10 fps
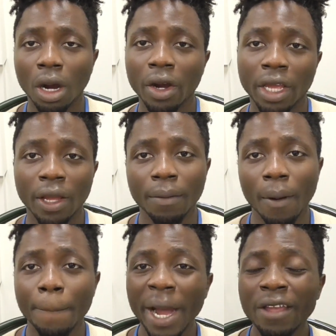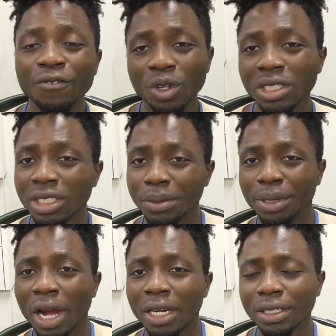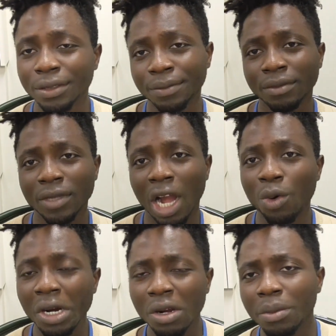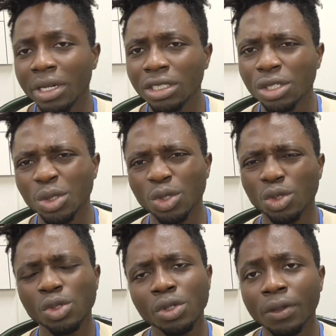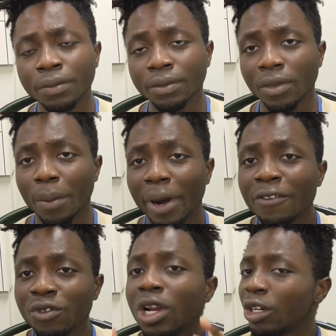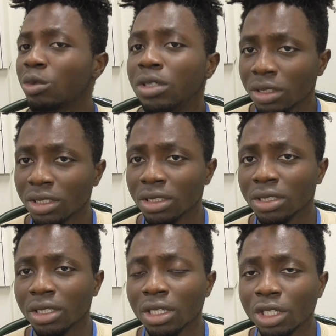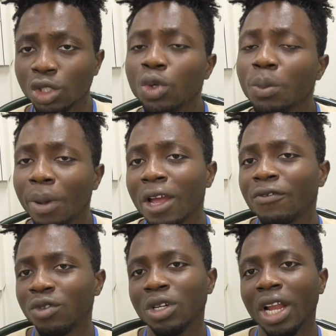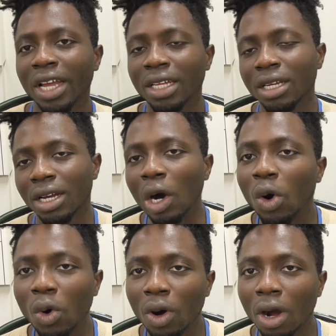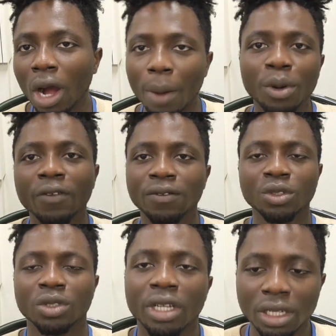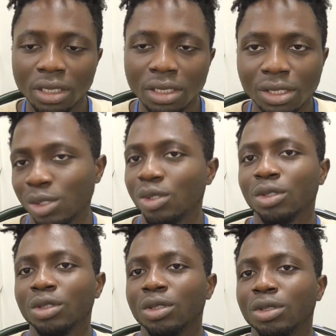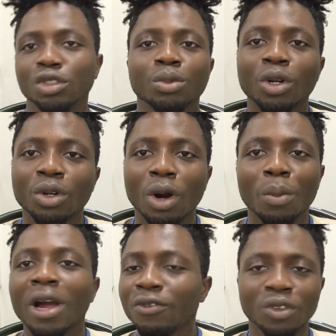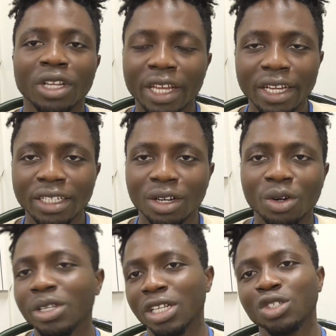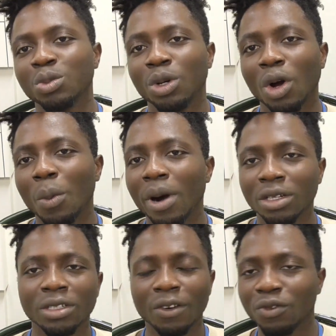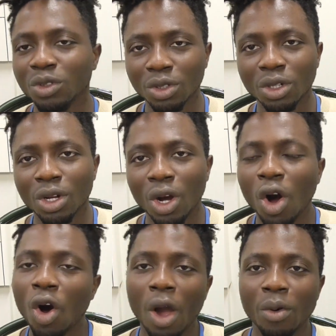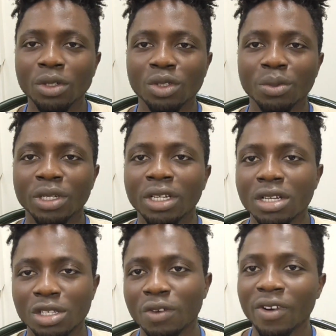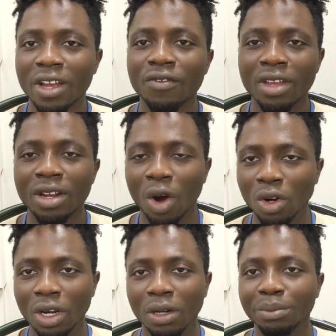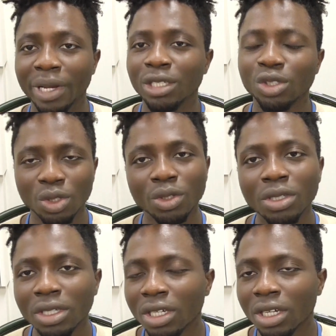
Okay, buying food in Japan, I would recommend you to buy food at once. Don't buy food like, oh, I bought food today, so tomorrow I'll buy food again, or next tomorrow I'll buy another food, or I want to be surviving on bento.